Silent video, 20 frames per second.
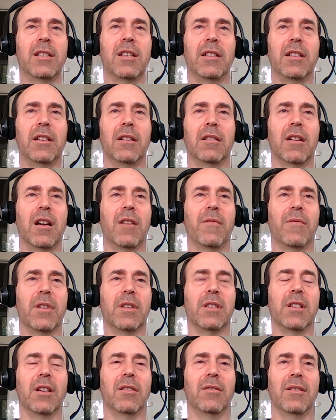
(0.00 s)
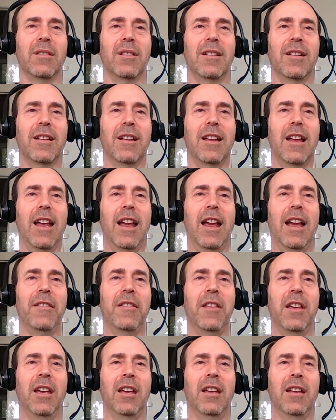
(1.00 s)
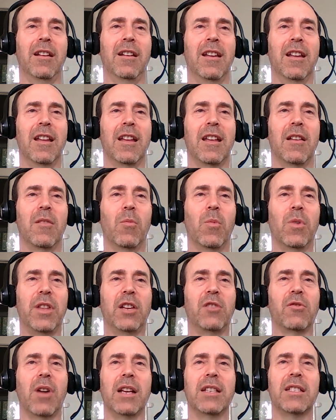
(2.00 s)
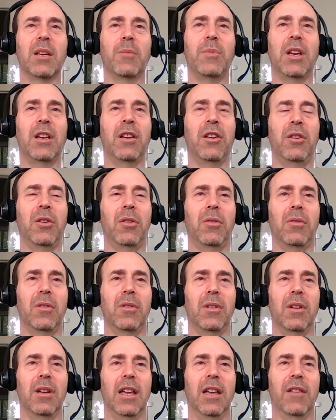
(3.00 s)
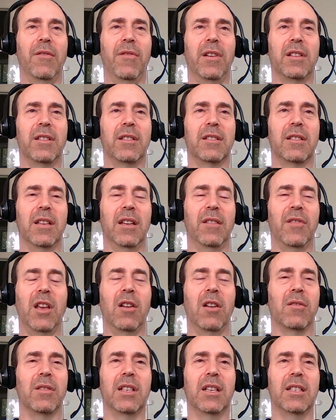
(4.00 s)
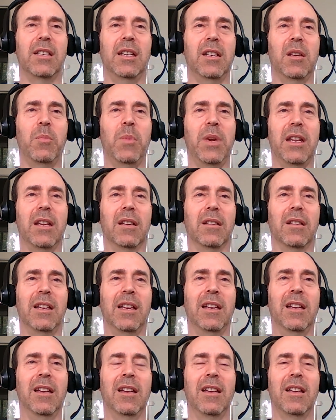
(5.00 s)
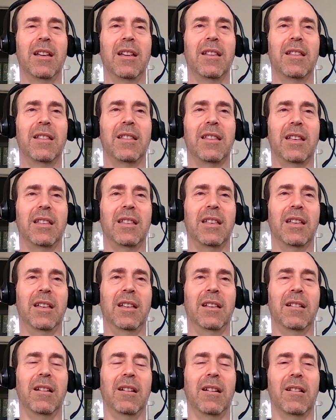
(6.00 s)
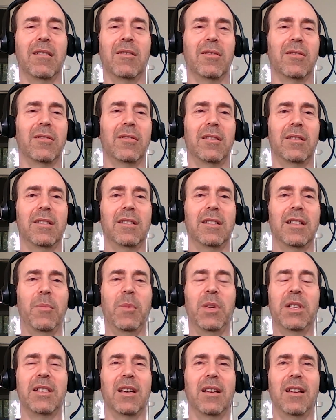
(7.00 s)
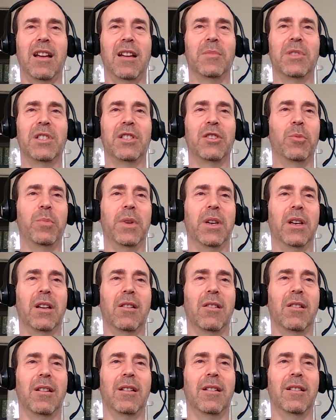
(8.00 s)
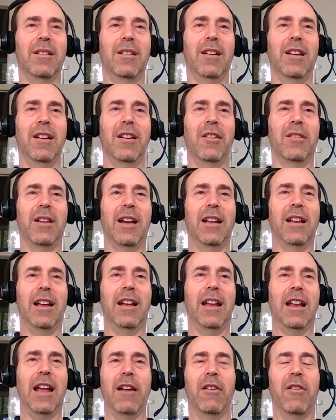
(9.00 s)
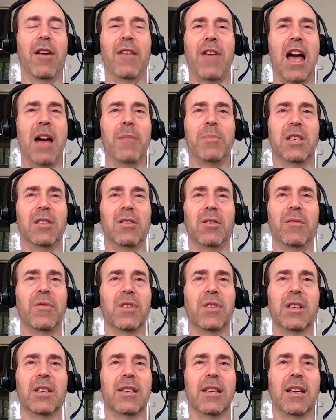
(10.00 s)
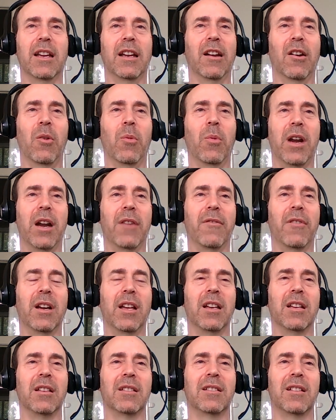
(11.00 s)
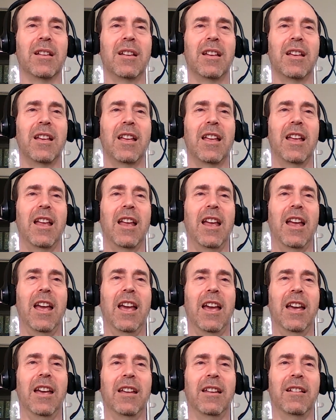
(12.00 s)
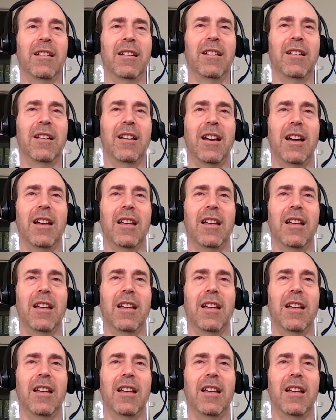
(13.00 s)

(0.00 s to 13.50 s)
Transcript: into their comfort zone. And then when they try something new, if they don't succeed immediately, they think, oh, that means I'm stupid, or I don't have aptitude for this thing, or whatever it is. And